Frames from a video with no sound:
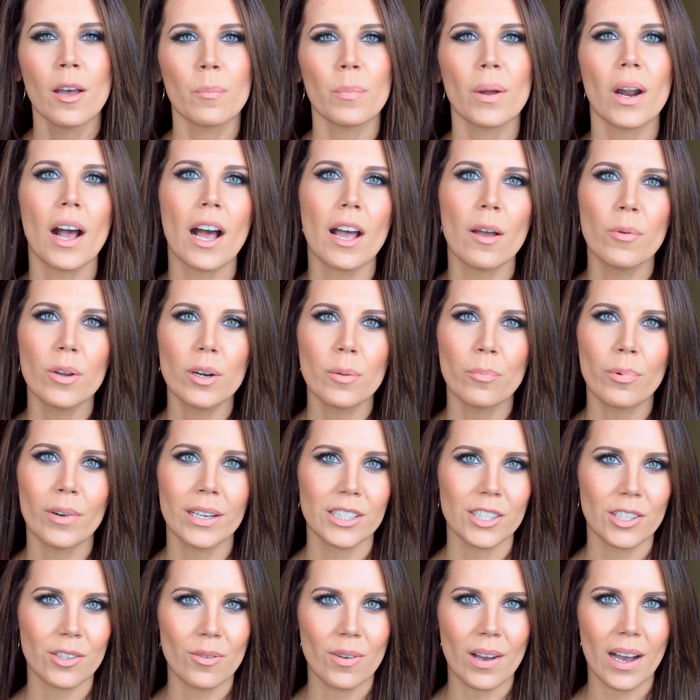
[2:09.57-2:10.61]
But I want to
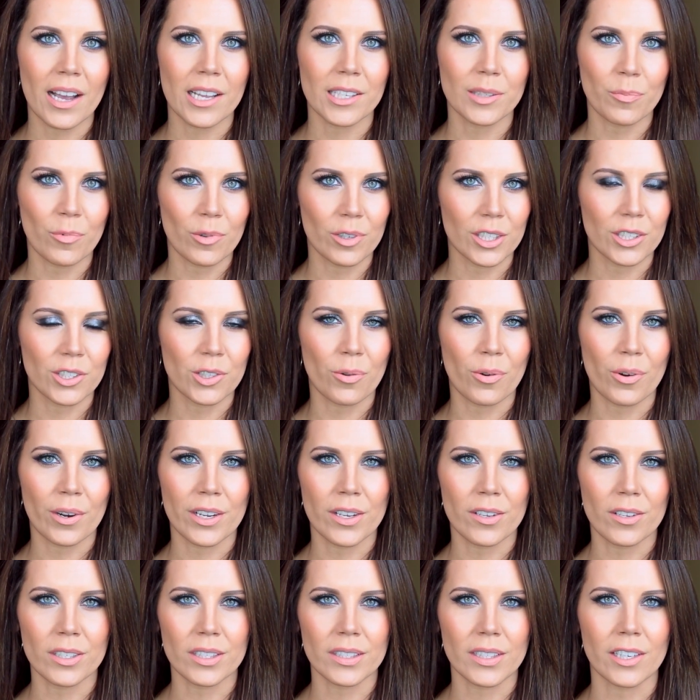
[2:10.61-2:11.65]
bring to you guys more
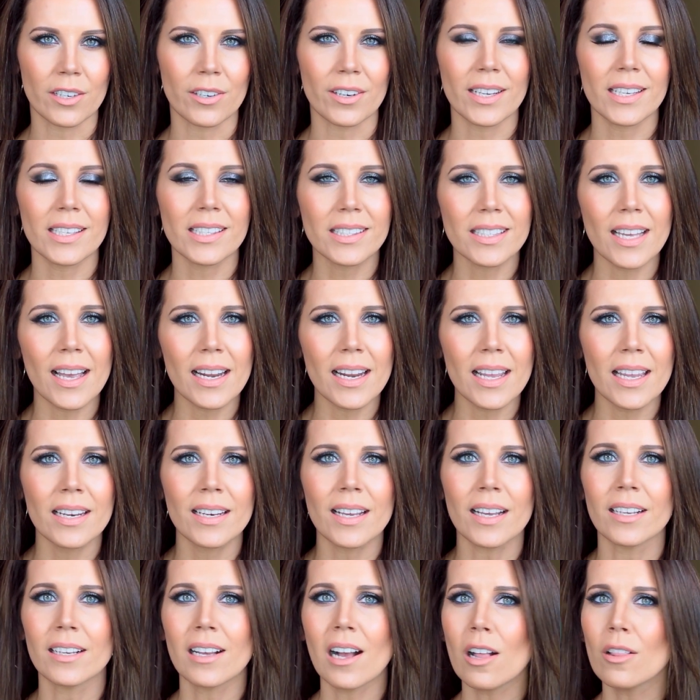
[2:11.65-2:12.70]
tutorials that are
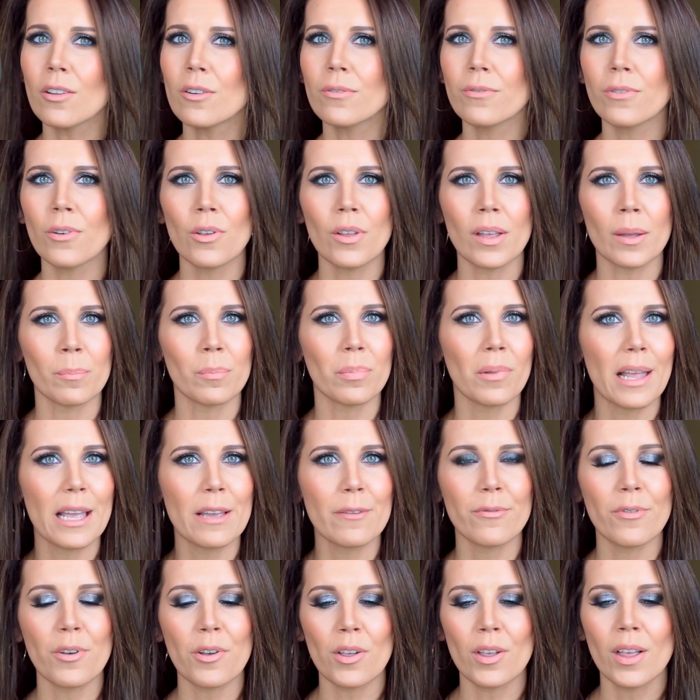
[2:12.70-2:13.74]
exciting and colorful and
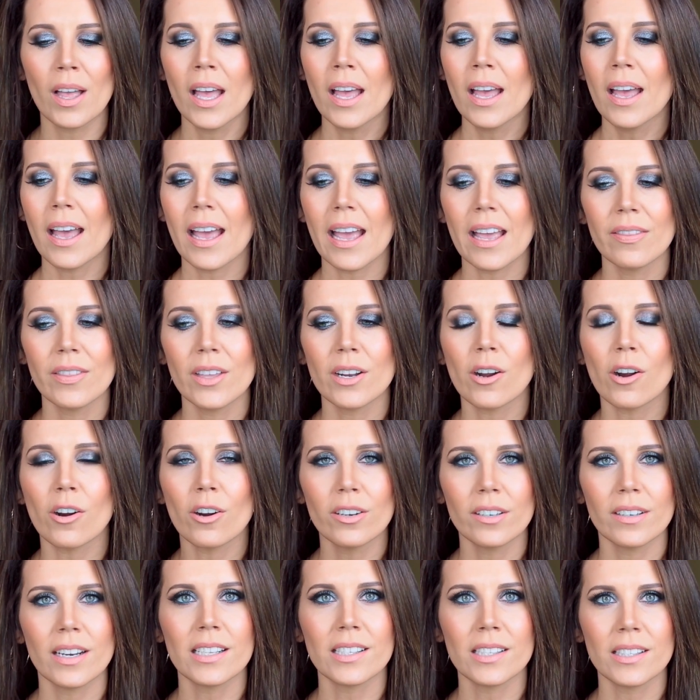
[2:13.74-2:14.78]
playful and that
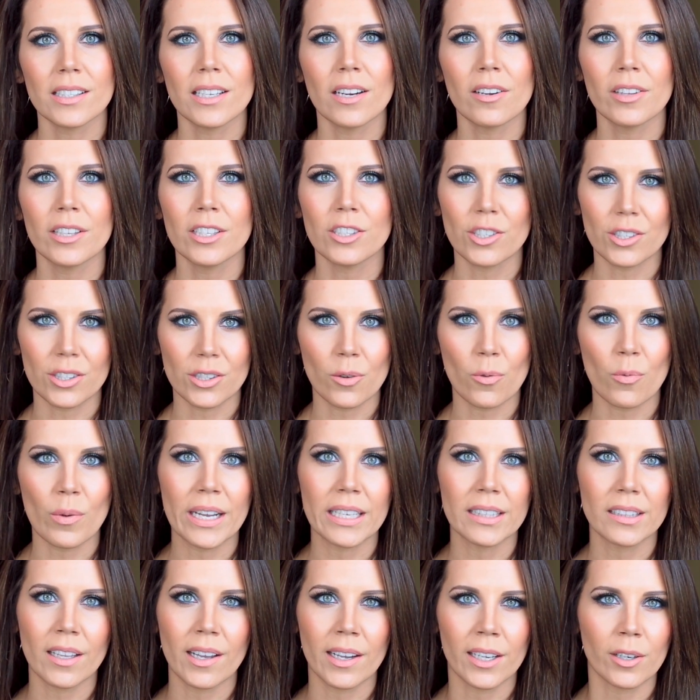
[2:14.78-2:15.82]
aren't necessarily just the
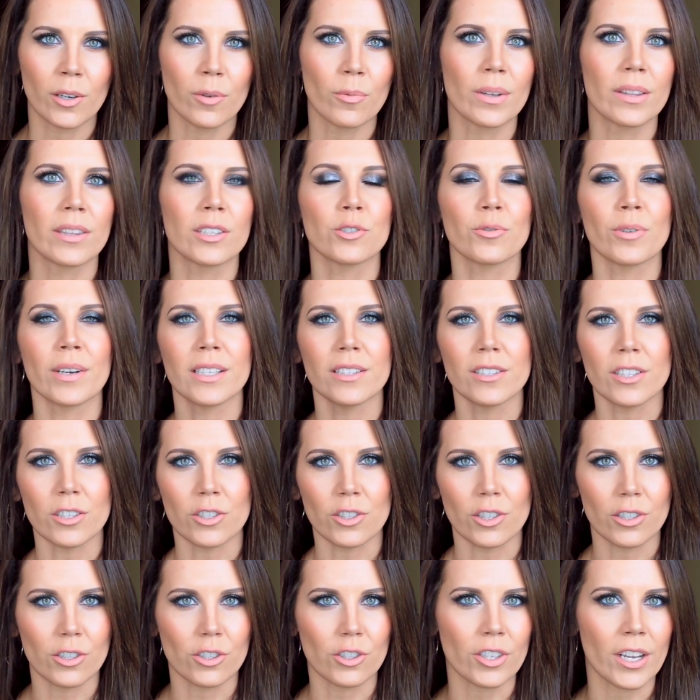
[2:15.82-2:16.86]
wing liner with the
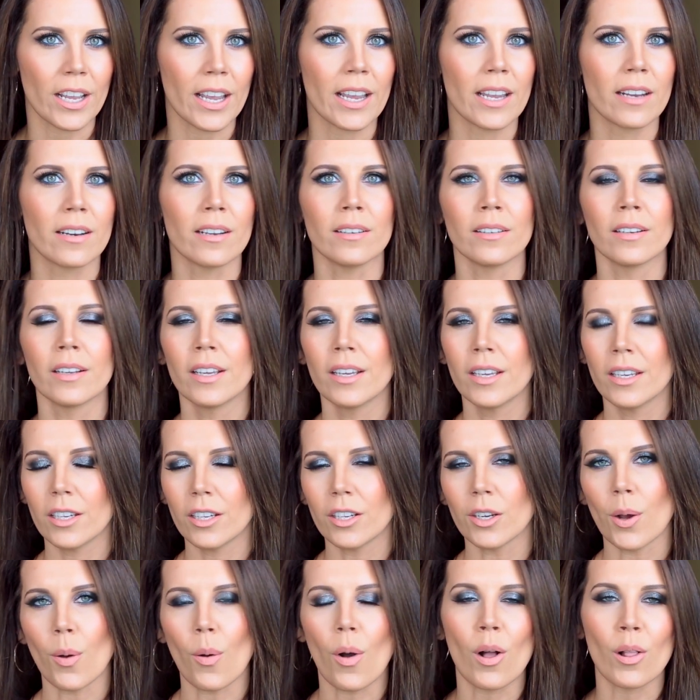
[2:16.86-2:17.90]
transition shade and,
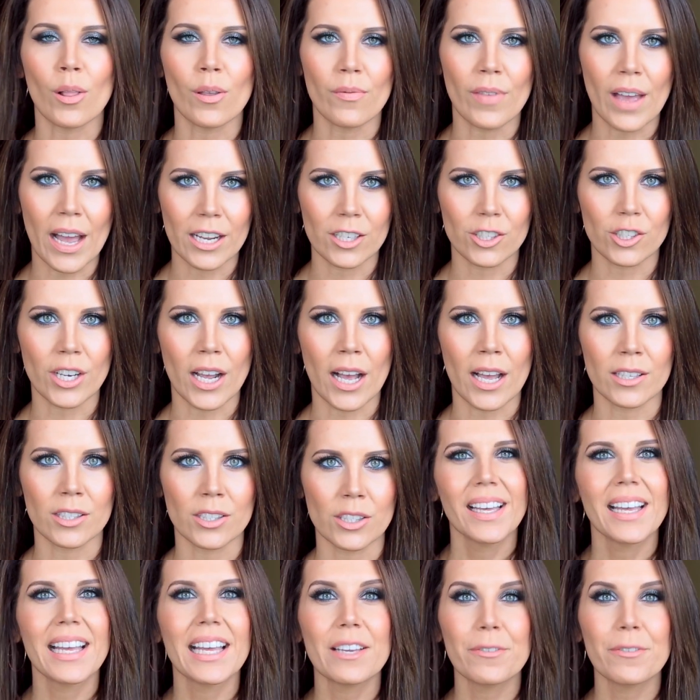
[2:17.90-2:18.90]
you know, all of that jazz.